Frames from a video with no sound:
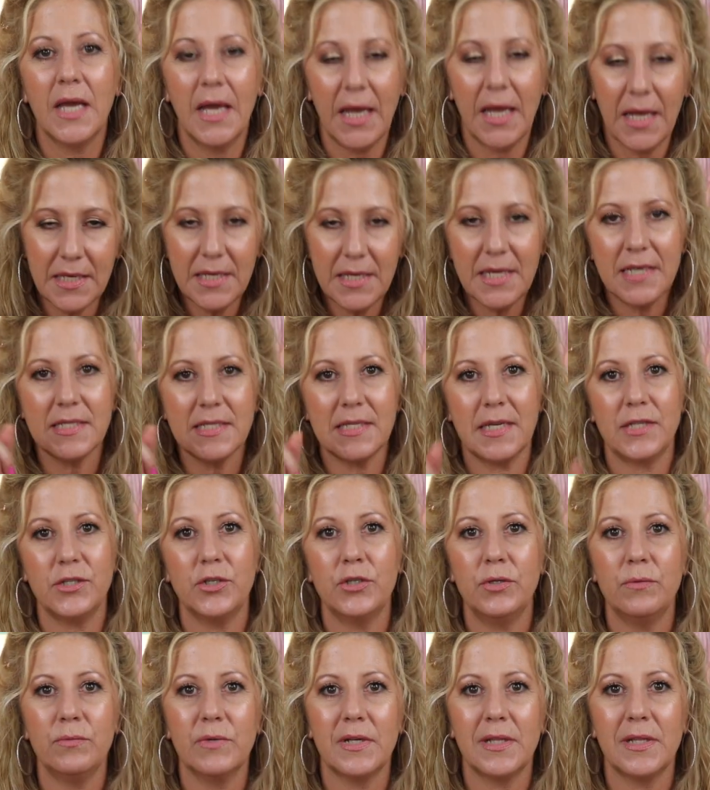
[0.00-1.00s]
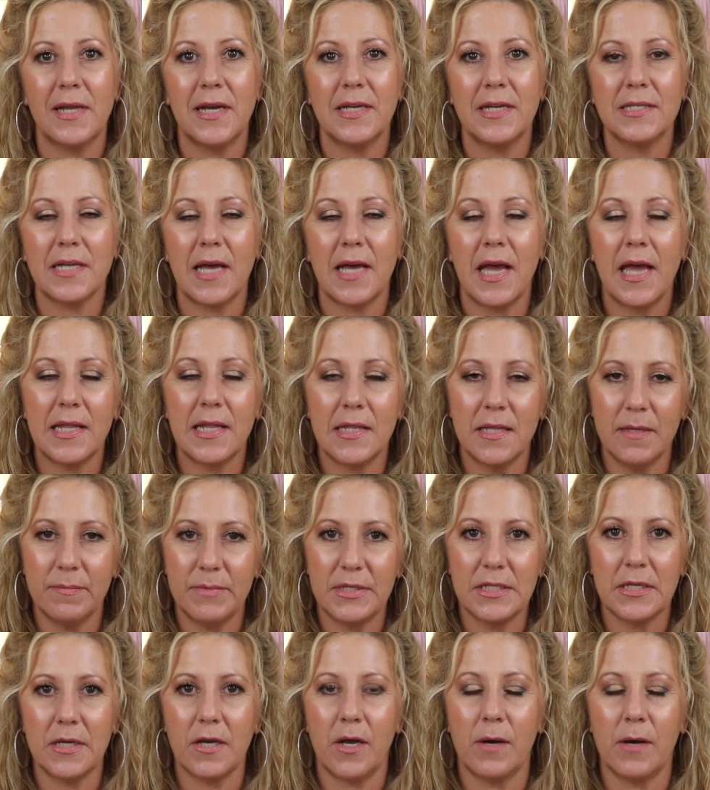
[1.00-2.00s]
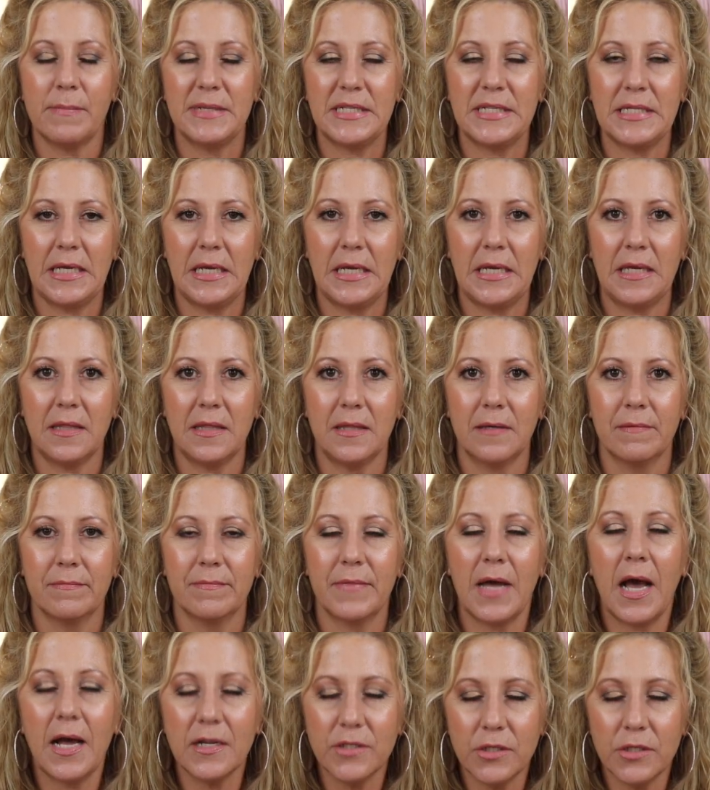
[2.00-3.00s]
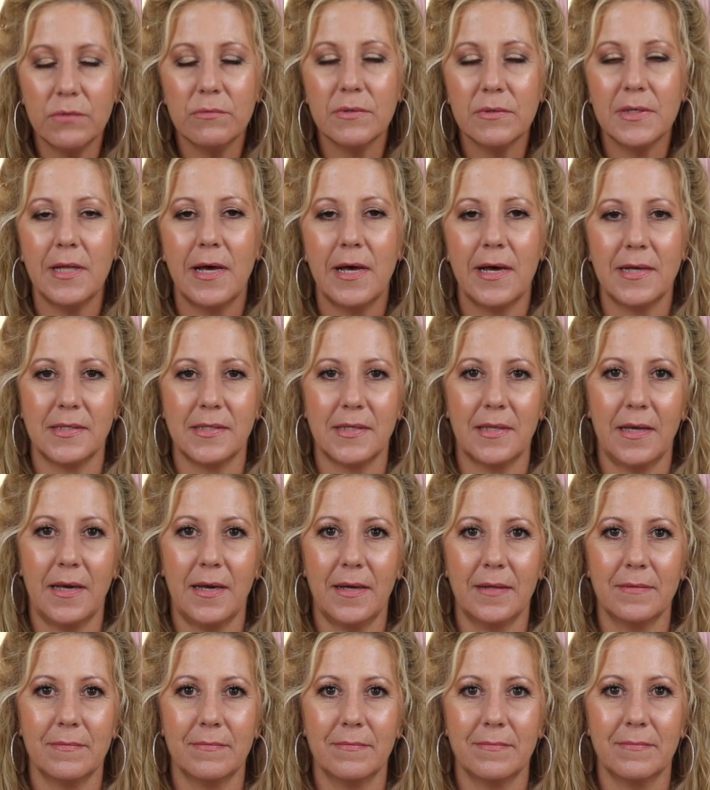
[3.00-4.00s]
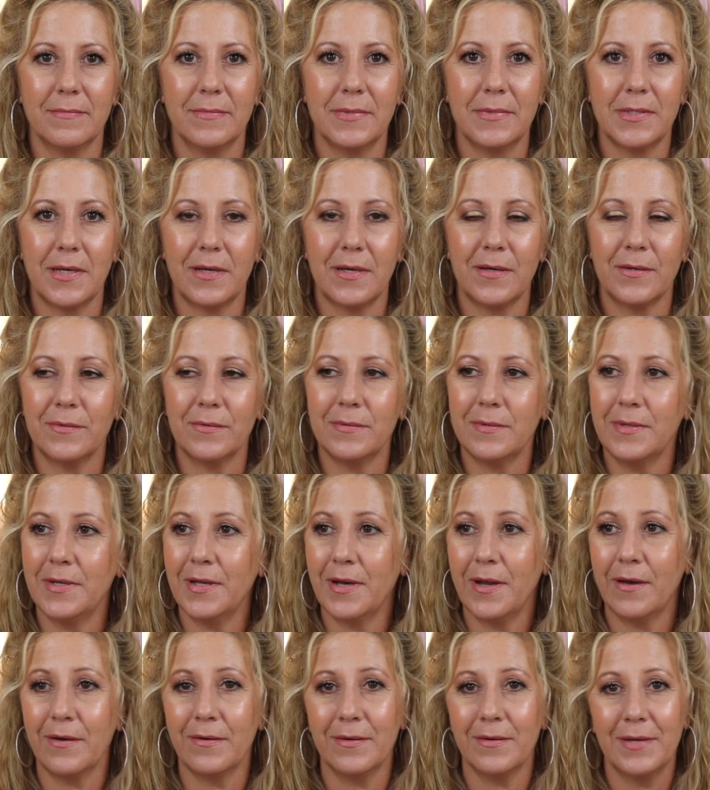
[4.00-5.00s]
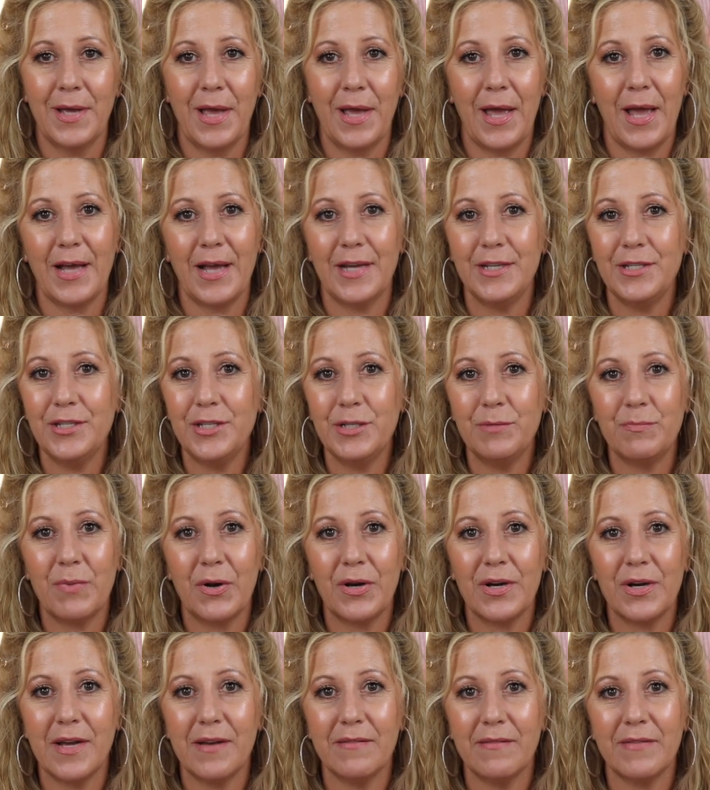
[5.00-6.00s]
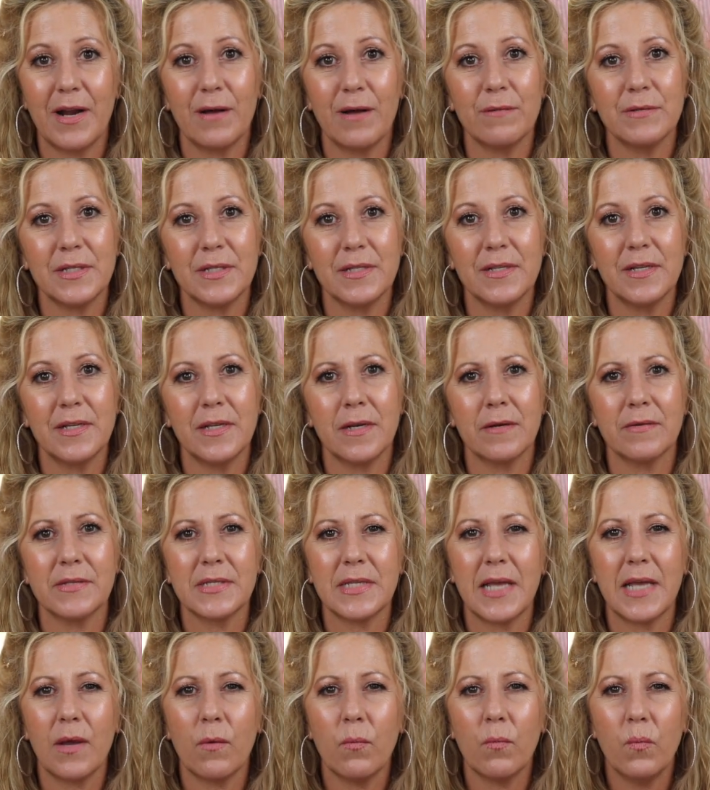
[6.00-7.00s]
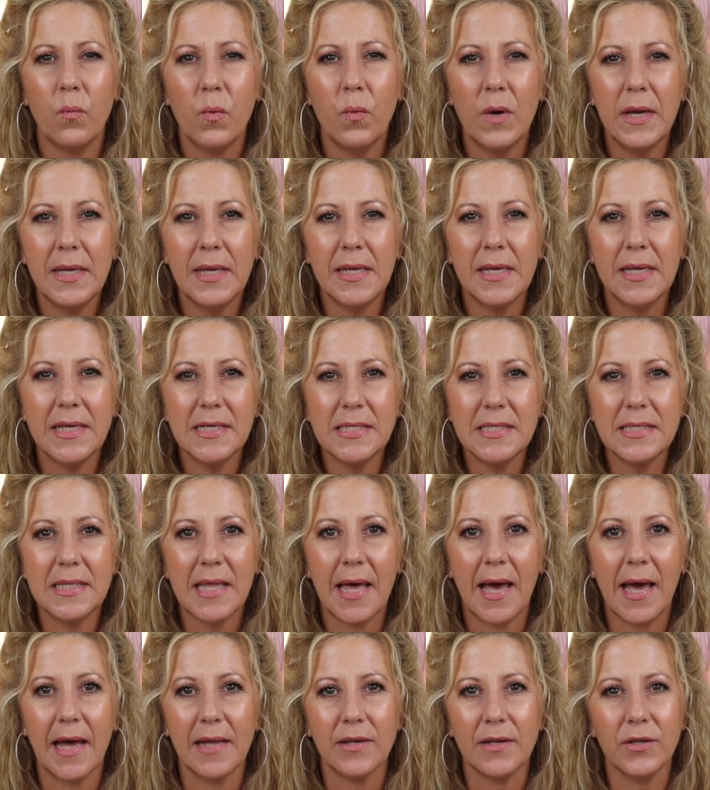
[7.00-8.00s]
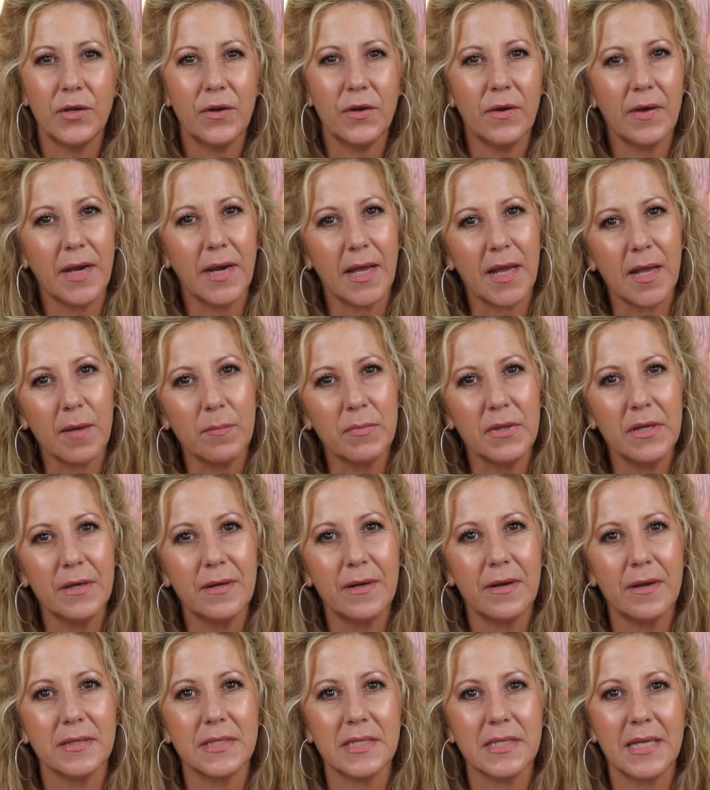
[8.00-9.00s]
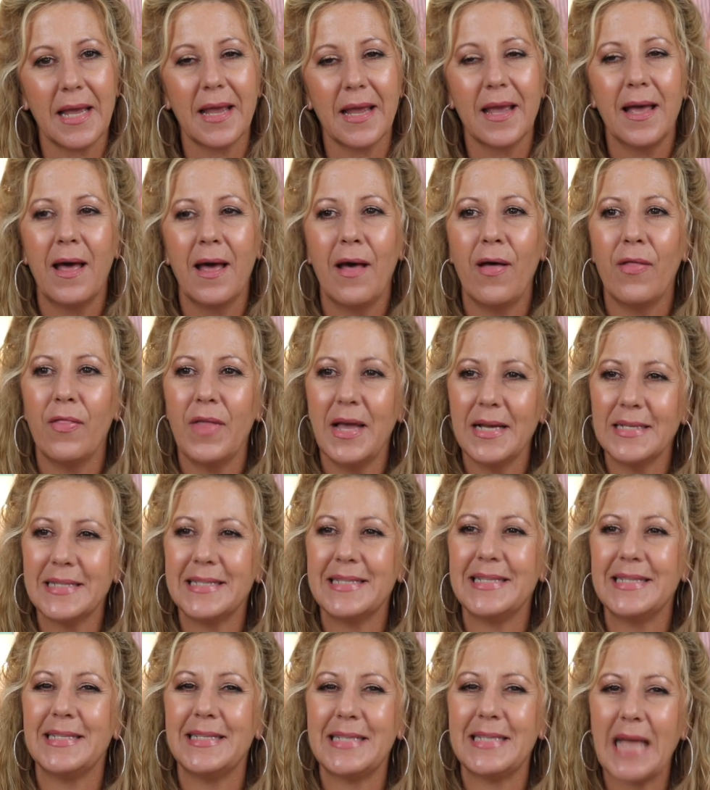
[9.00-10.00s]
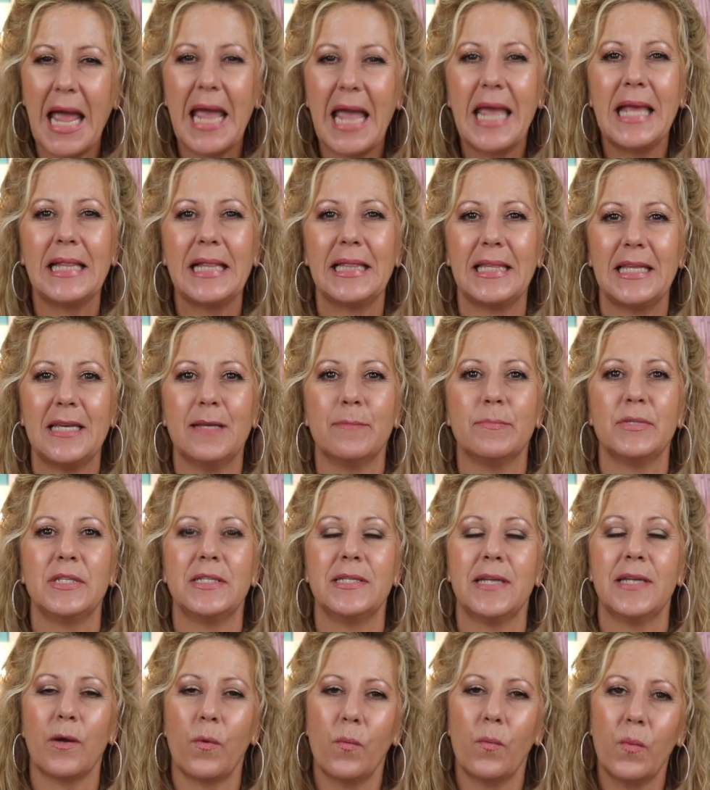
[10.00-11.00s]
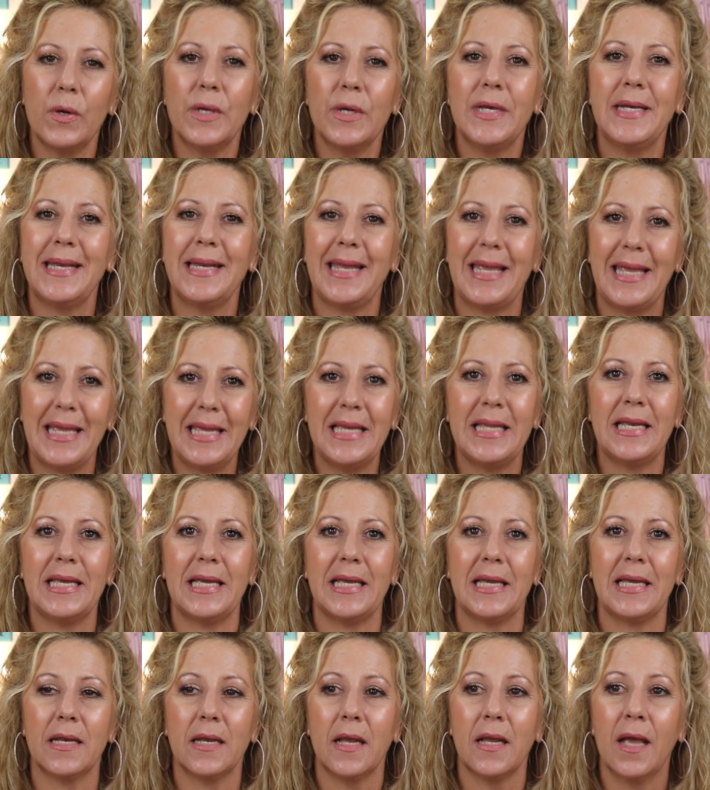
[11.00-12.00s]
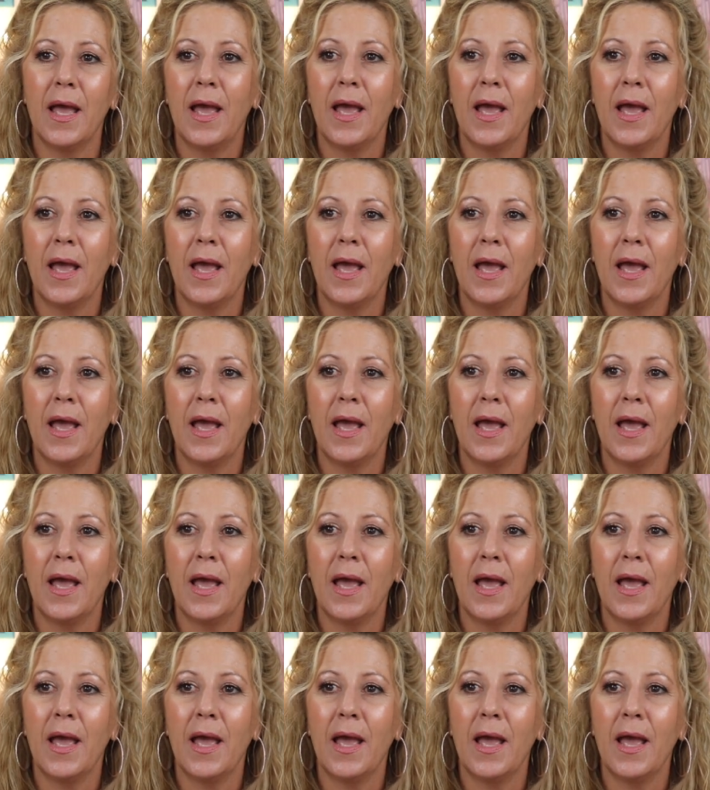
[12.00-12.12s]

And yes, I do realize I had lipstick on my teeth. I do realize that. So, it's just part of it. I was looking, I was like, what is that? And I kept looking, I was like, that's dang lipstick. What an idiot.